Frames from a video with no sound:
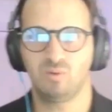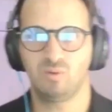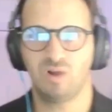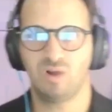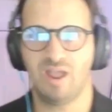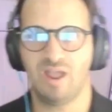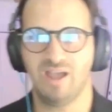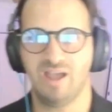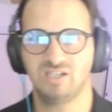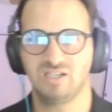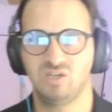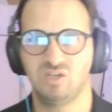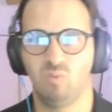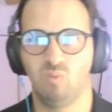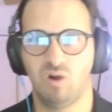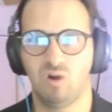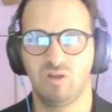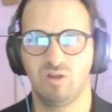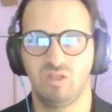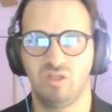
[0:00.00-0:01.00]
were to ask you
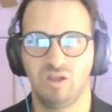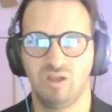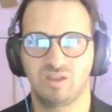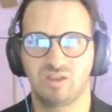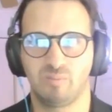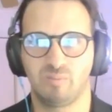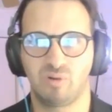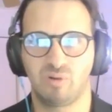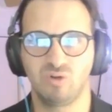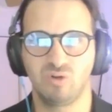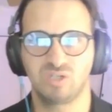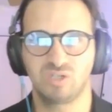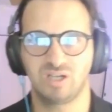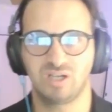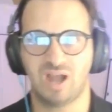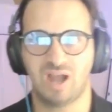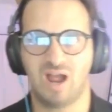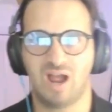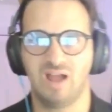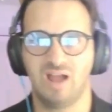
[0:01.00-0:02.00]
what are like the pros and
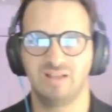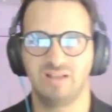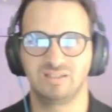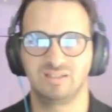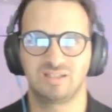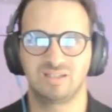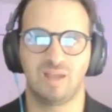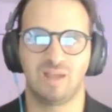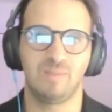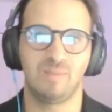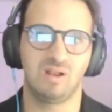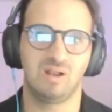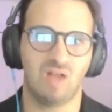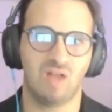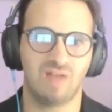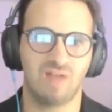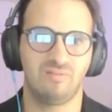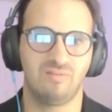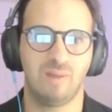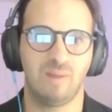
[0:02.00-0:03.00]
cons, I mean, a lot
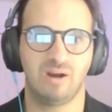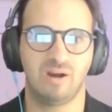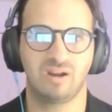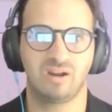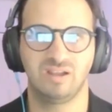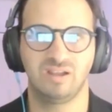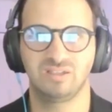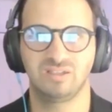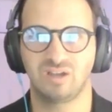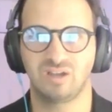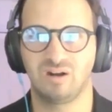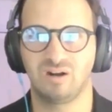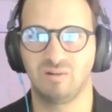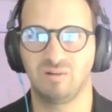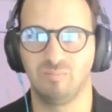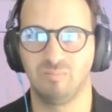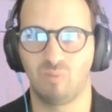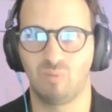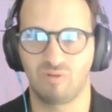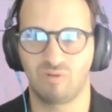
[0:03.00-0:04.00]
of Americans are
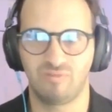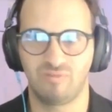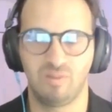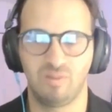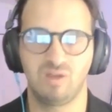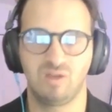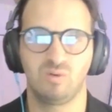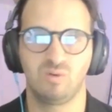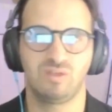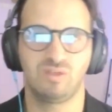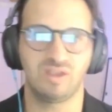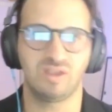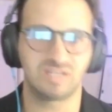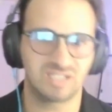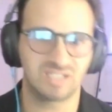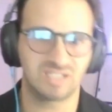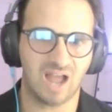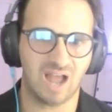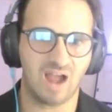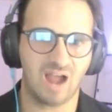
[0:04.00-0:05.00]
more familiar with like
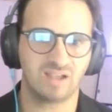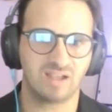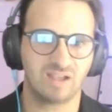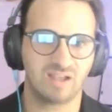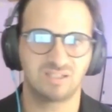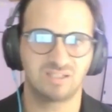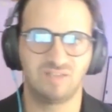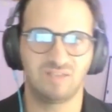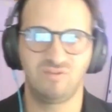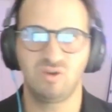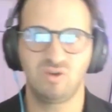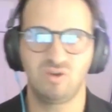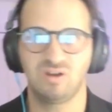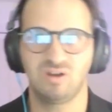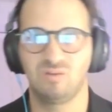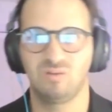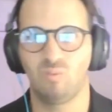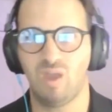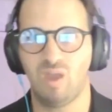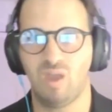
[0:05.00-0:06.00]
stocks. If you
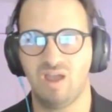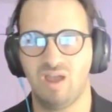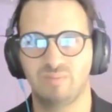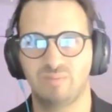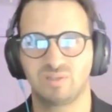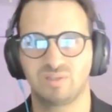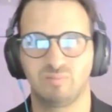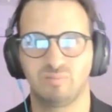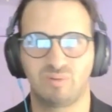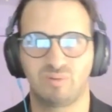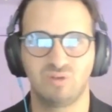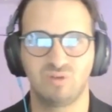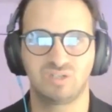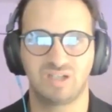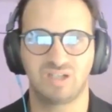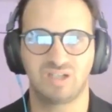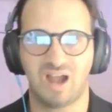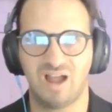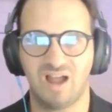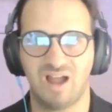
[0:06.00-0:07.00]
could weigh up some pros and
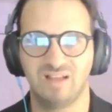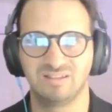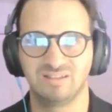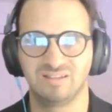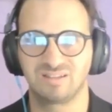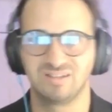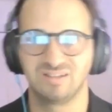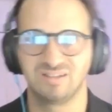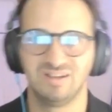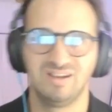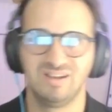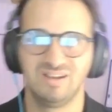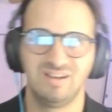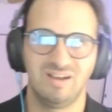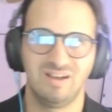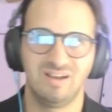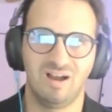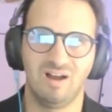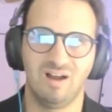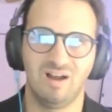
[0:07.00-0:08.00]
cons
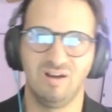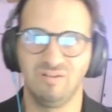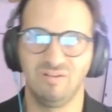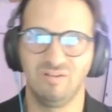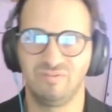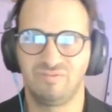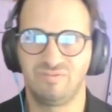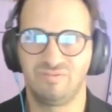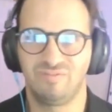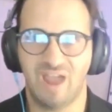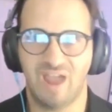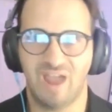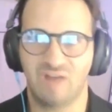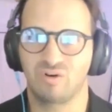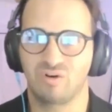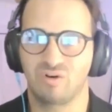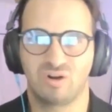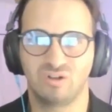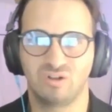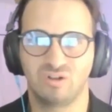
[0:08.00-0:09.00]
of
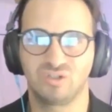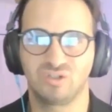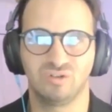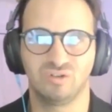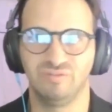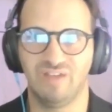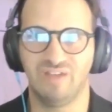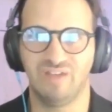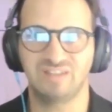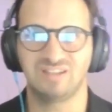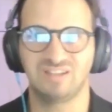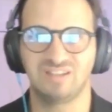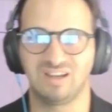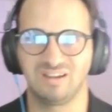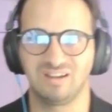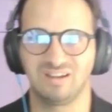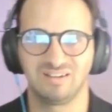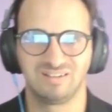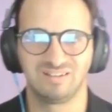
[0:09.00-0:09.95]
agriculture investing.